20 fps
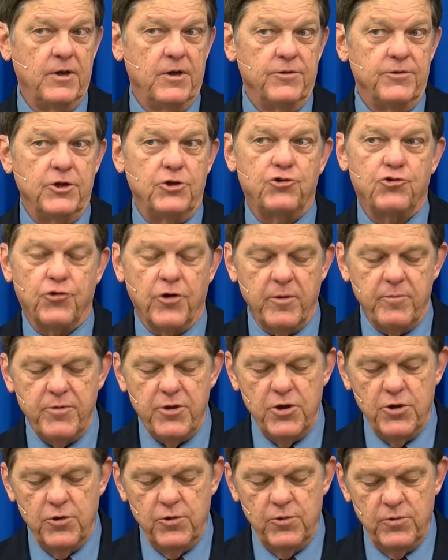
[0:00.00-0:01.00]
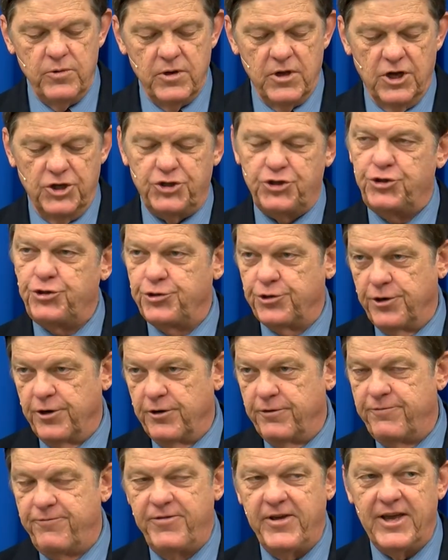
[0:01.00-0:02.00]
The tribune
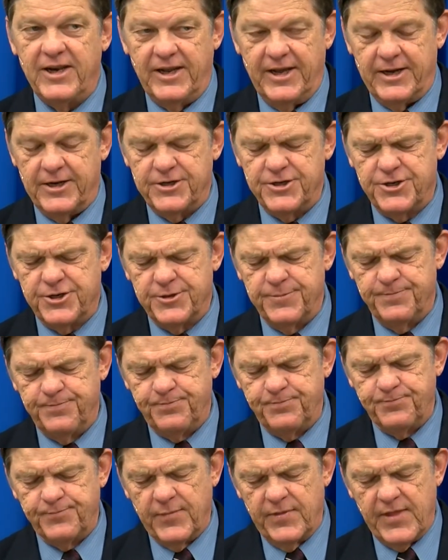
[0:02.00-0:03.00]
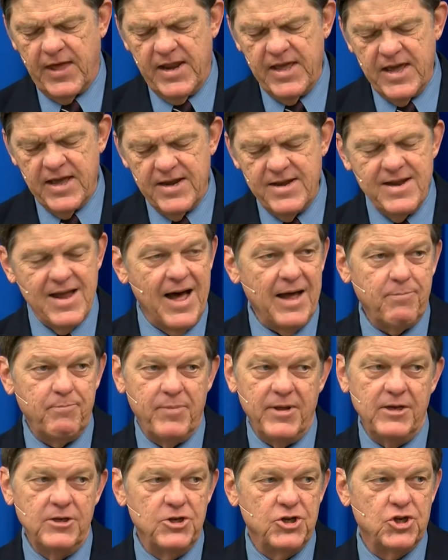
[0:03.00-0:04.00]
assured Felix that he had not
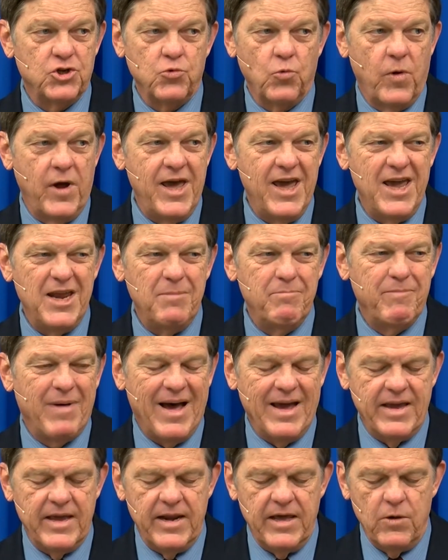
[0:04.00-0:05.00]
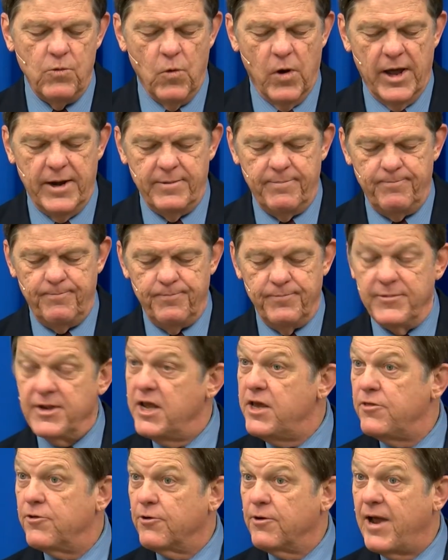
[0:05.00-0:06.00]
been swayed by anyone,
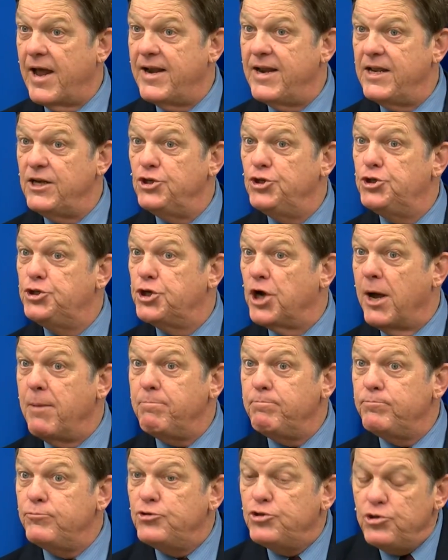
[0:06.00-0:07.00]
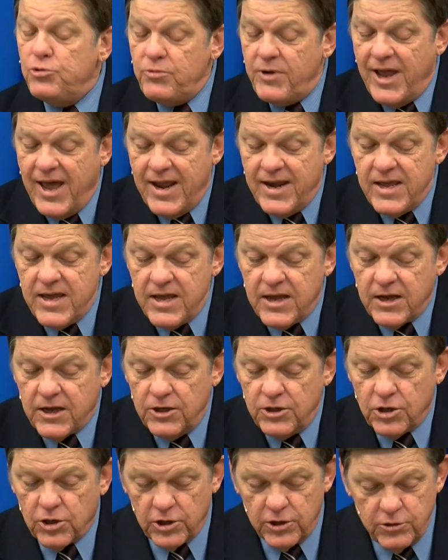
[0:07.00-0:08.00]
neither had he jumped to any
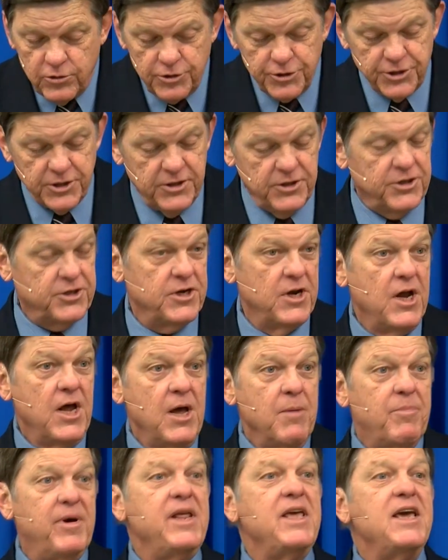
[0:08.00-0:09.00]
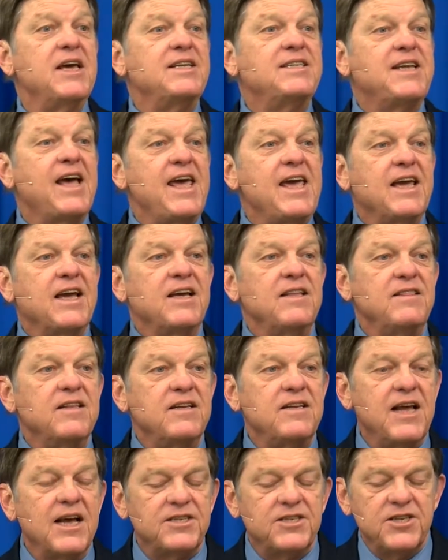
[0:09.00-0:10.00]
conclusions, but he had taken the
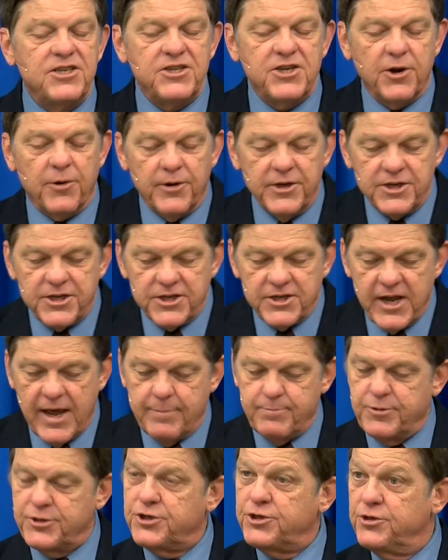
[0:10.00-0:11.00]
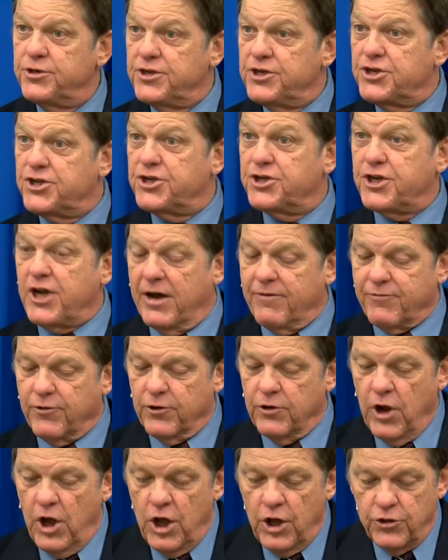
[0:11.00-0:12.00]
necessary steps to
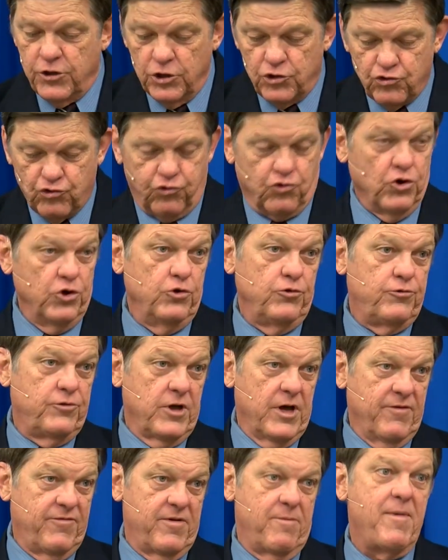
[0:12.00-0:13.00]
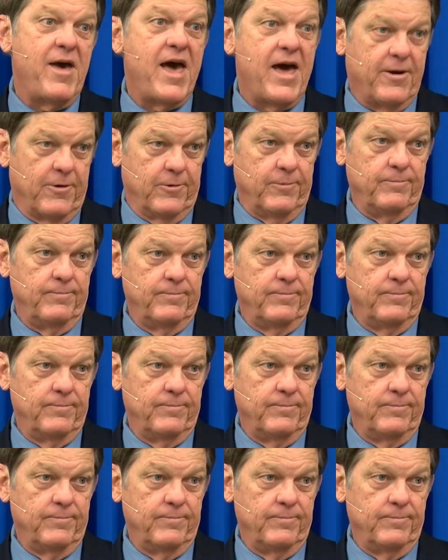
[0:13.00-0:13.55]
discover the truth of the matter.